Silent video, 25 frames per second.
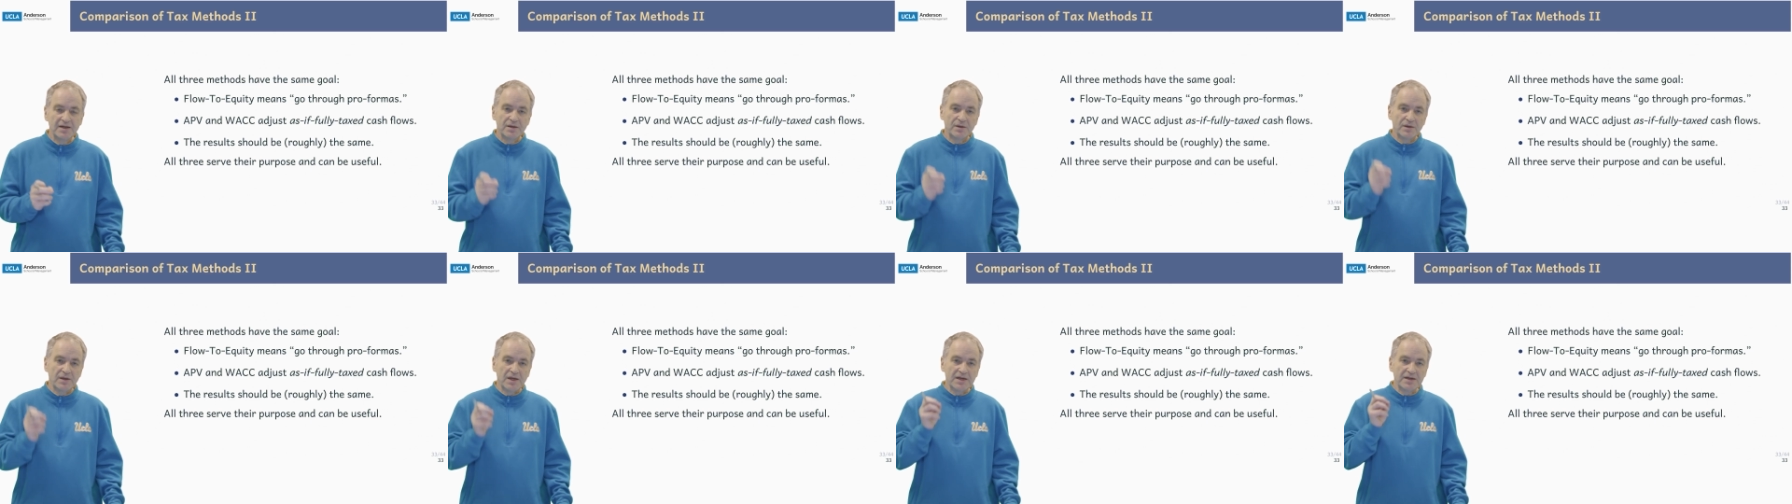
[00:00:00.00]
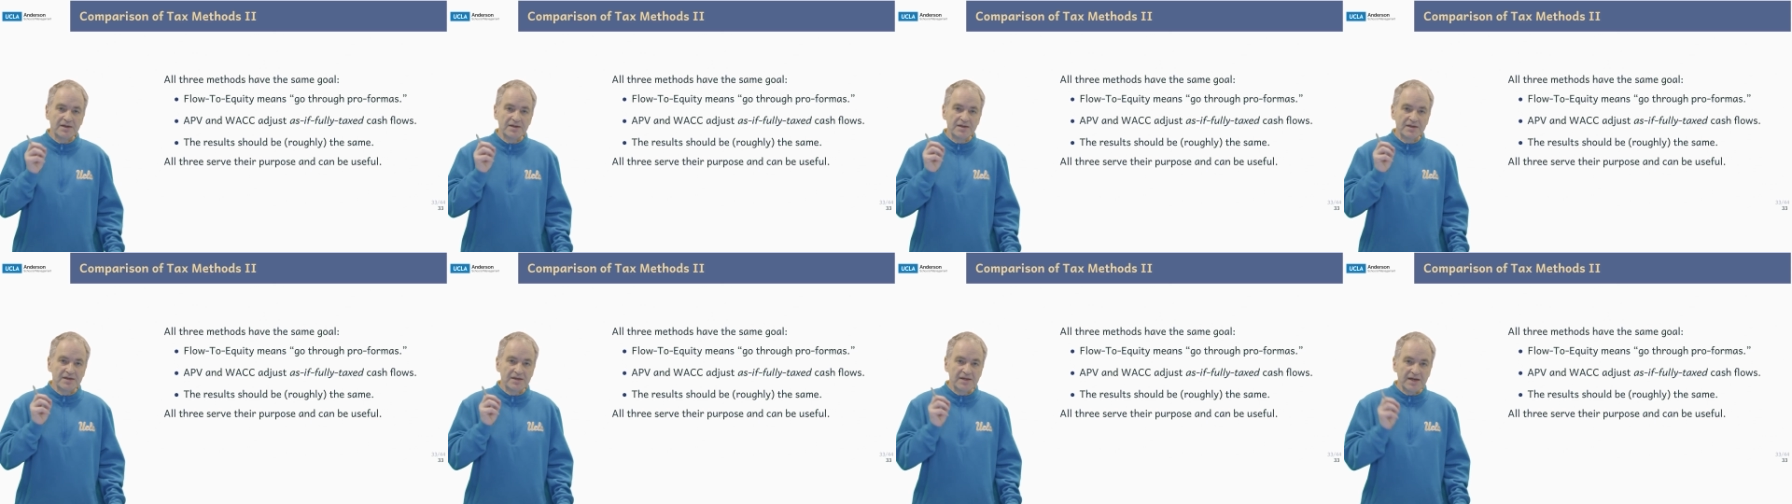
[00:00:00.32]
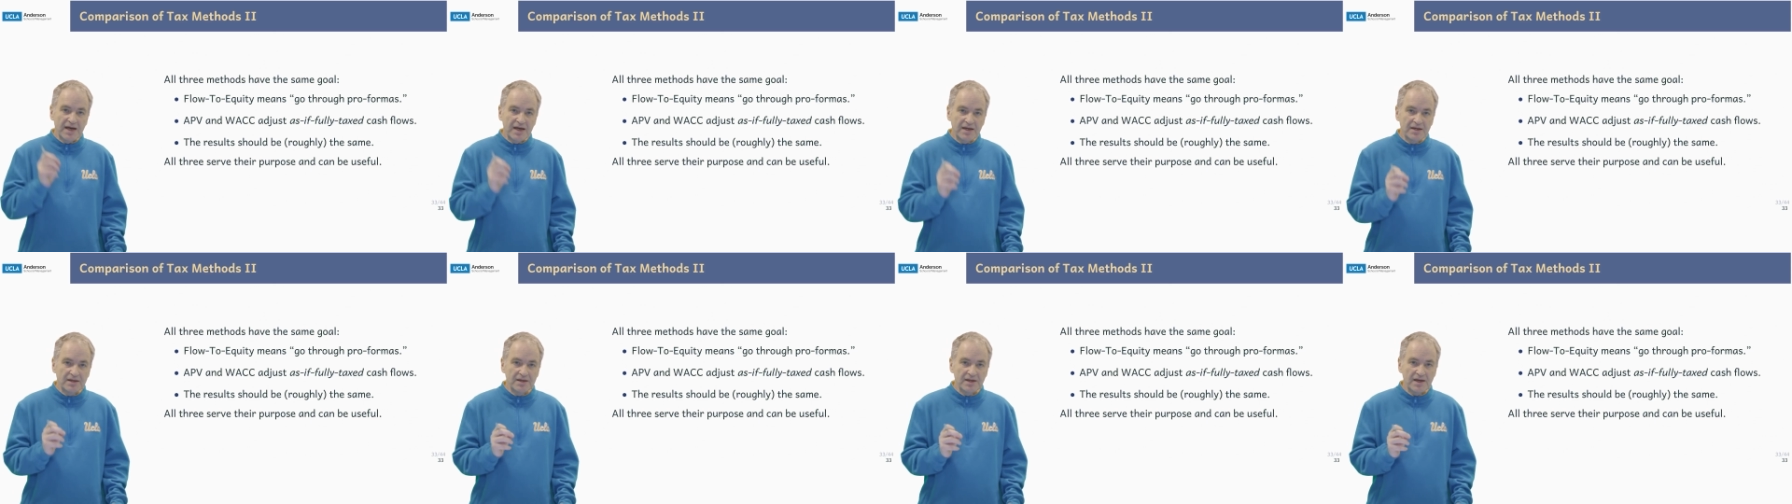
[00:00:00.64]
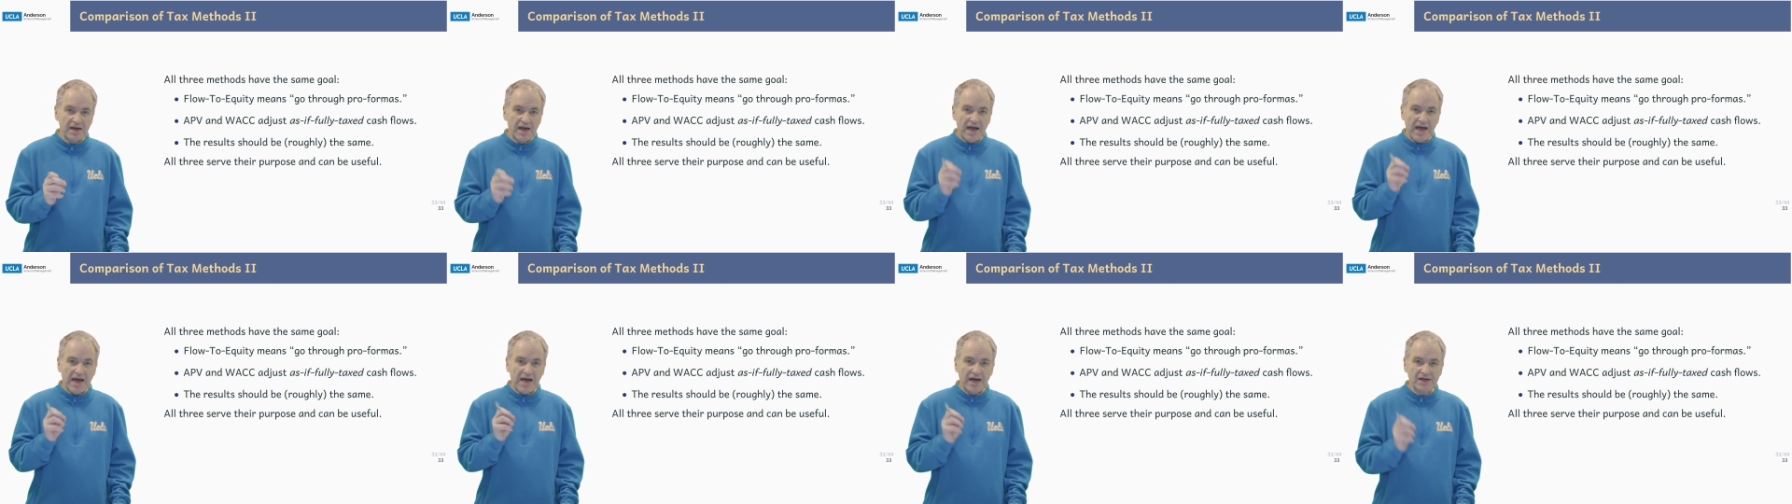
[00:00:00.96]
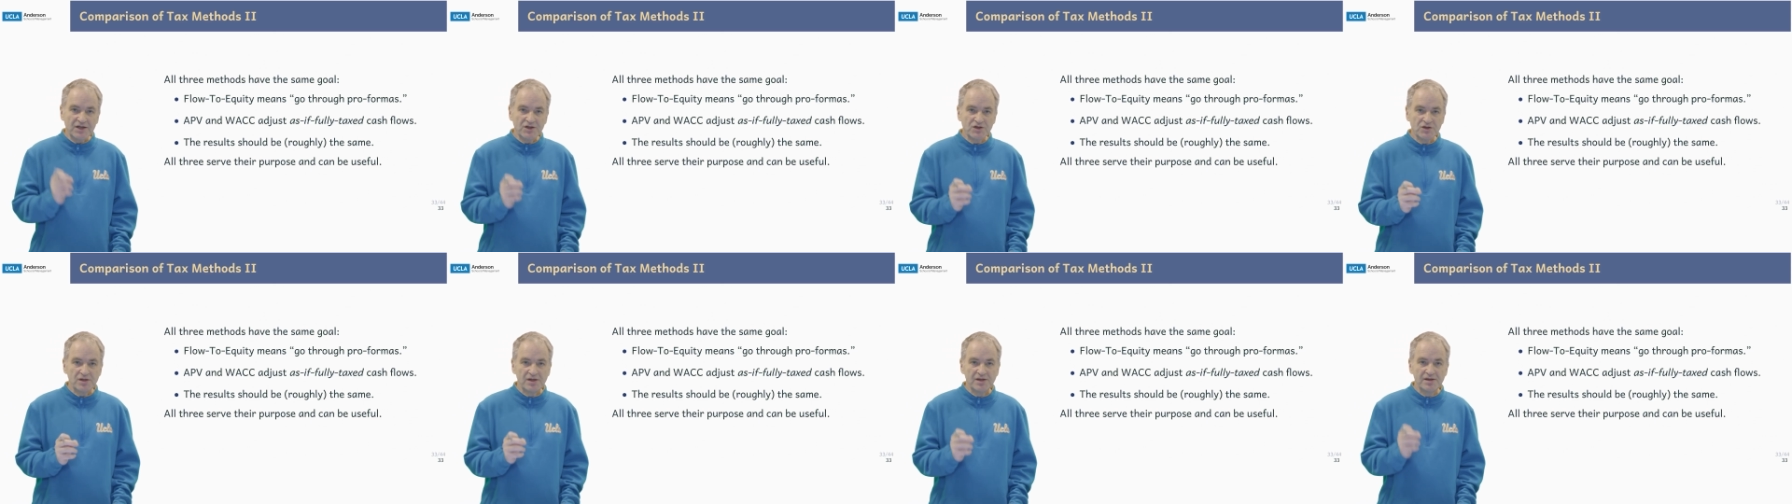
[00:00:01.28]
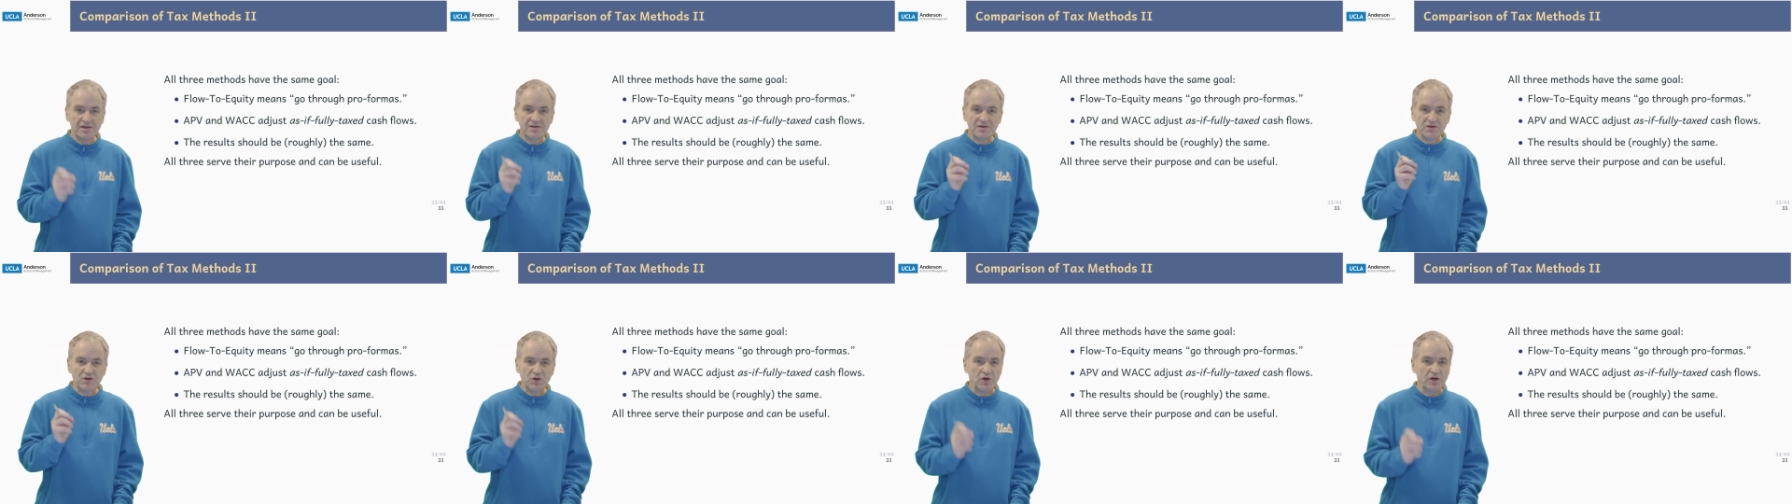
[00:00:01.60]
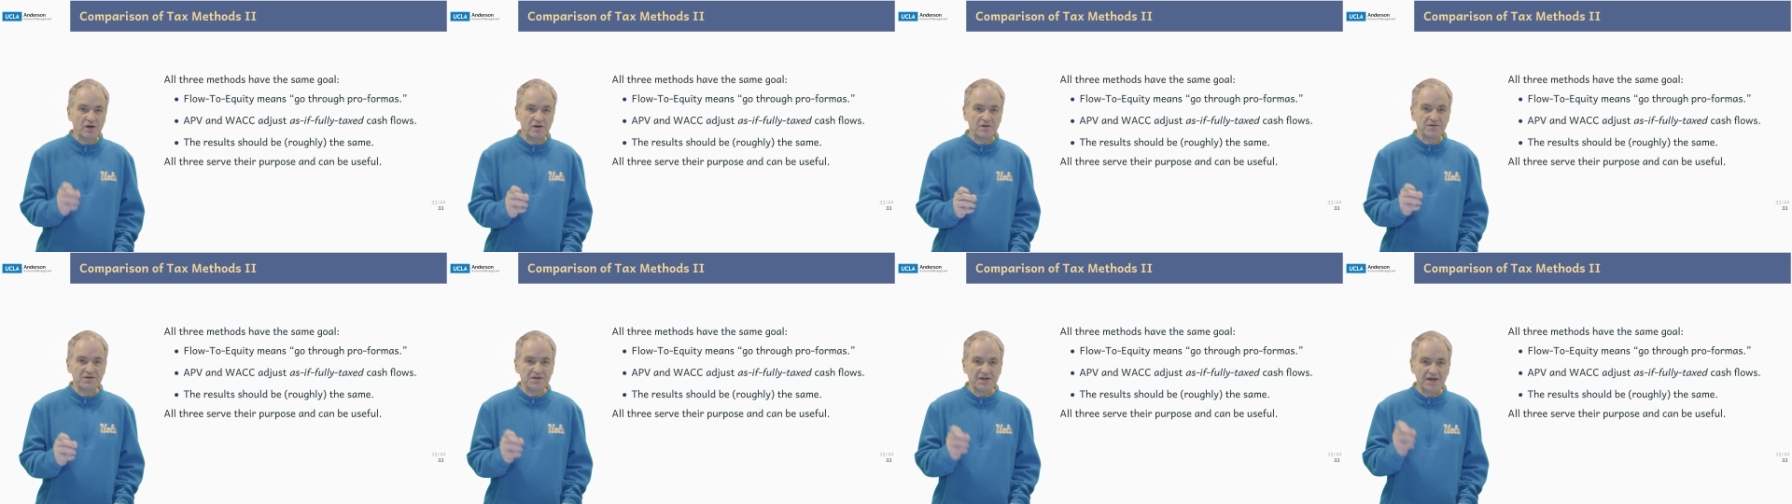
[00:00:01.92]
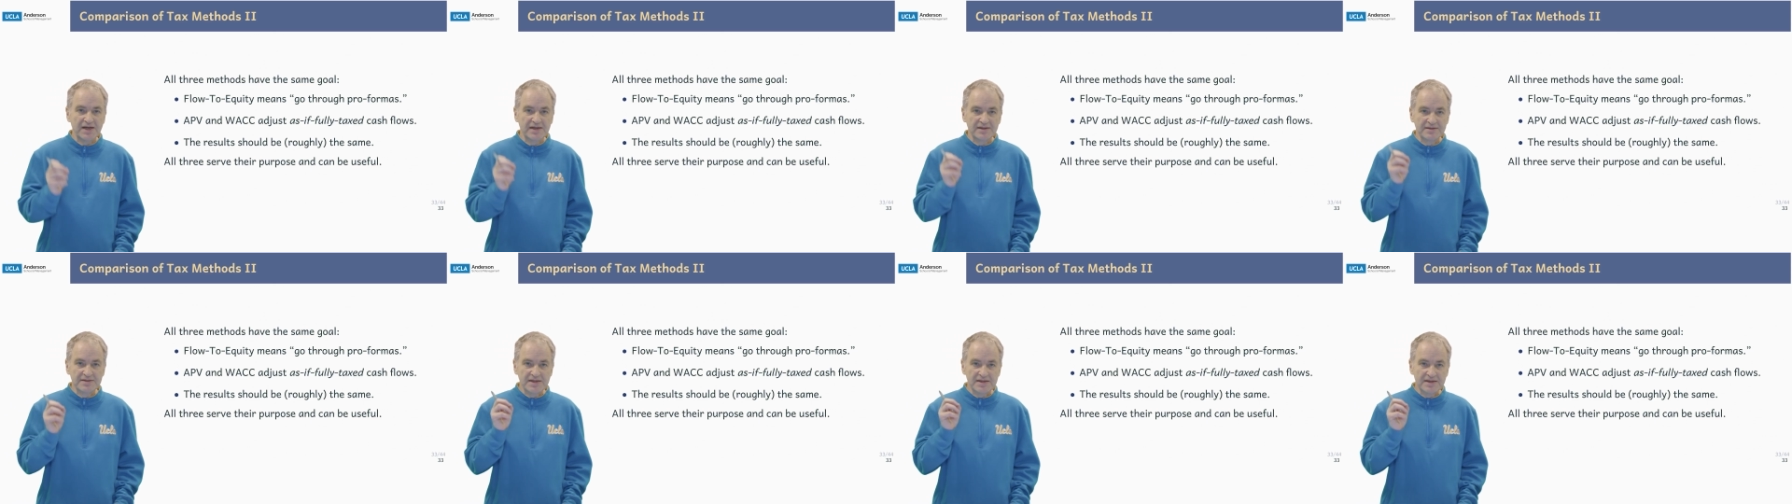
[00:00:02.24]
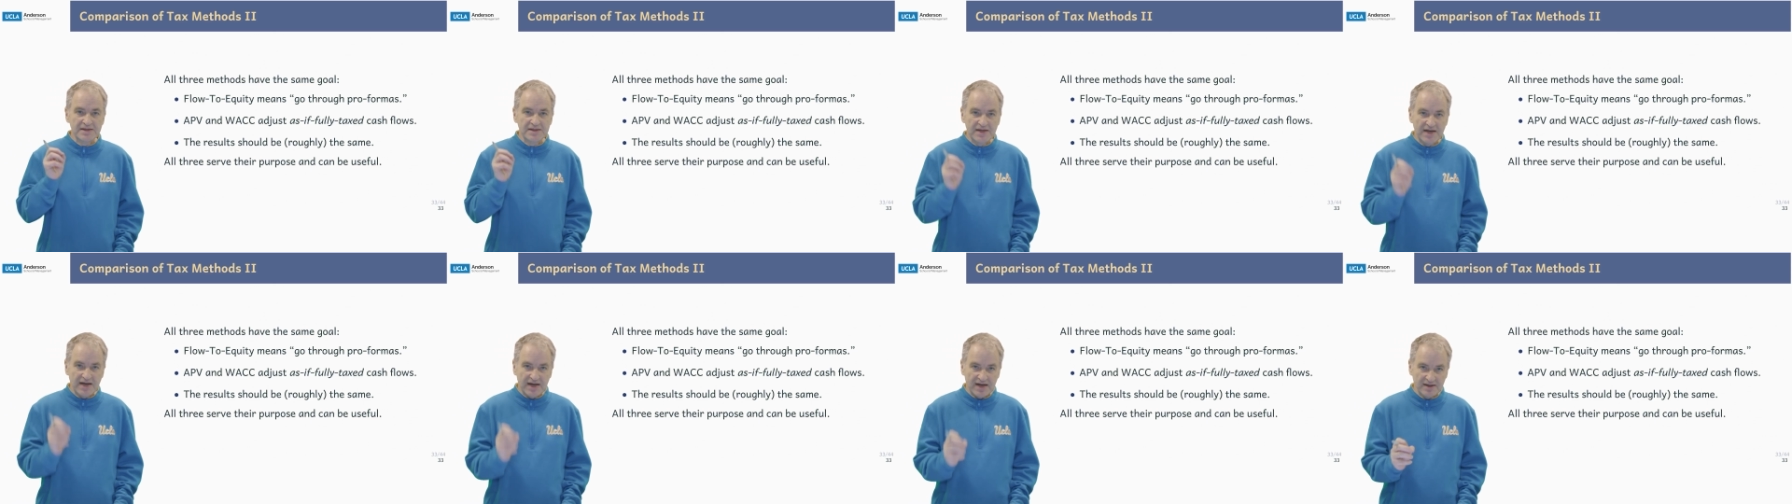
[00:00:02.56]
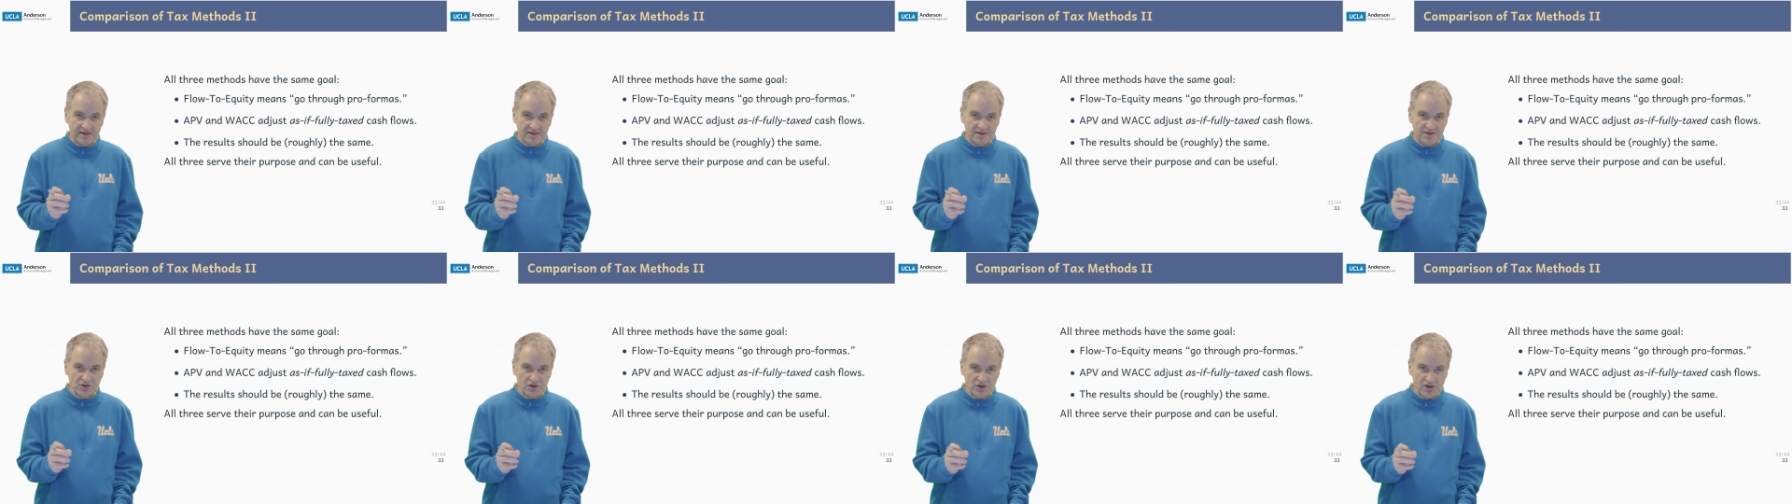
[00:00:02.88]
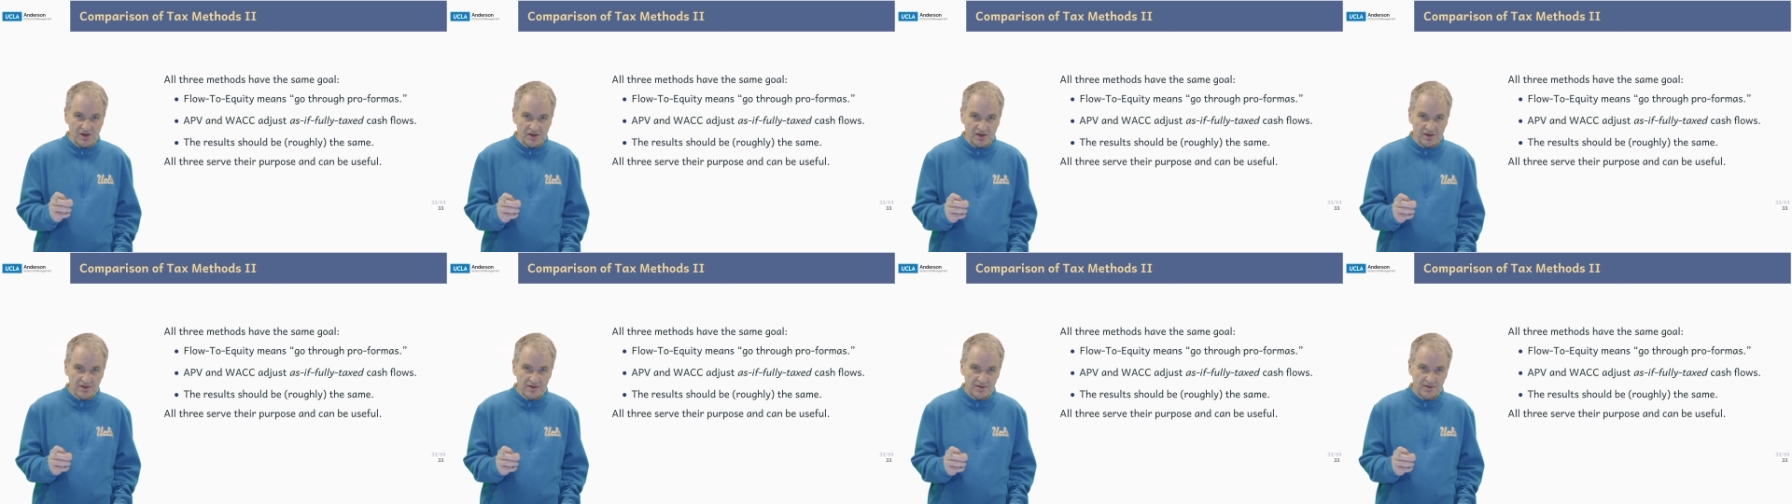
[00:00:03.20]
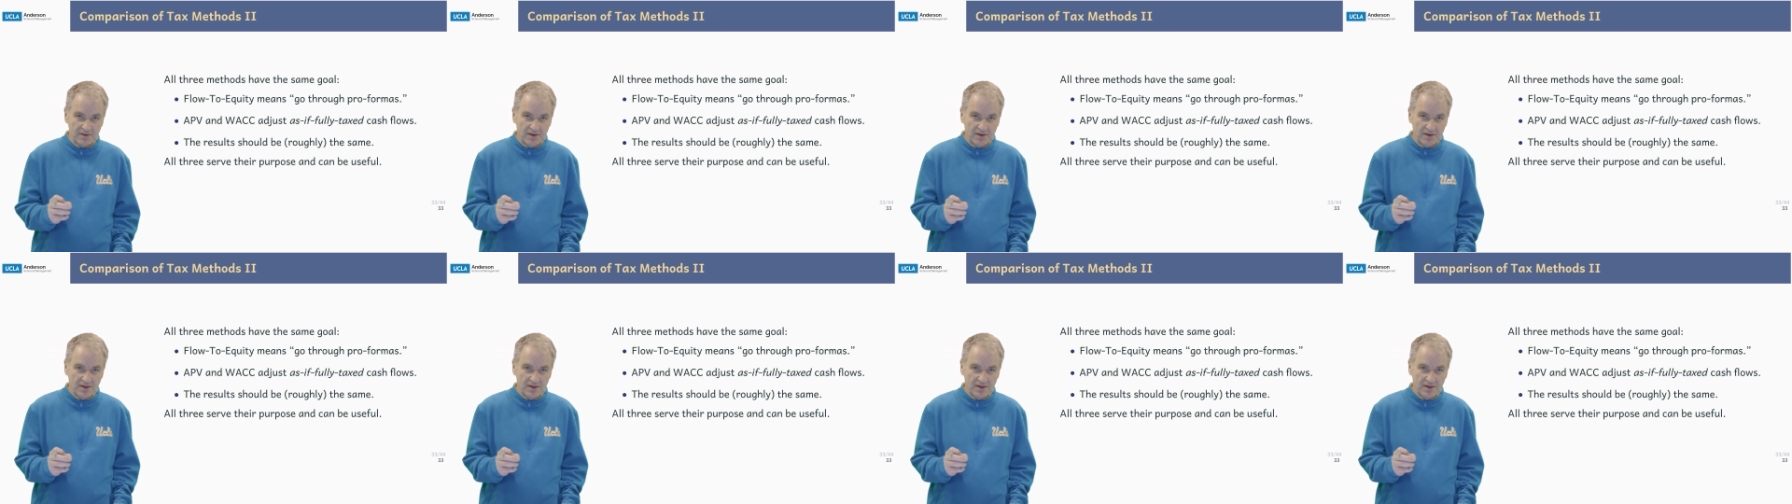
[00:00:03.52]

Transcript: that debt actually serves as a tax shield,